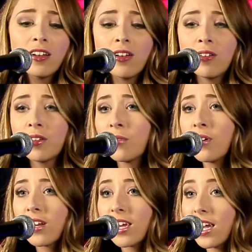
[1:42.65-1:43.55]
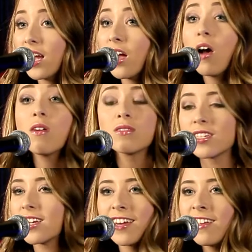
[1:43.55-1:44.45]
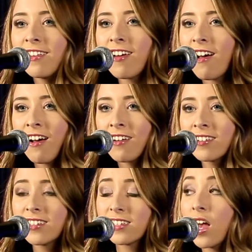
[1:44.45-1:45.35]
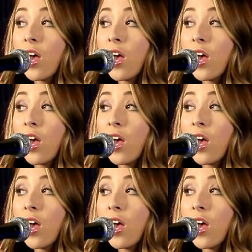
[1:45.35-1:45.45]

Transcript: Only wanna get yours and get lost.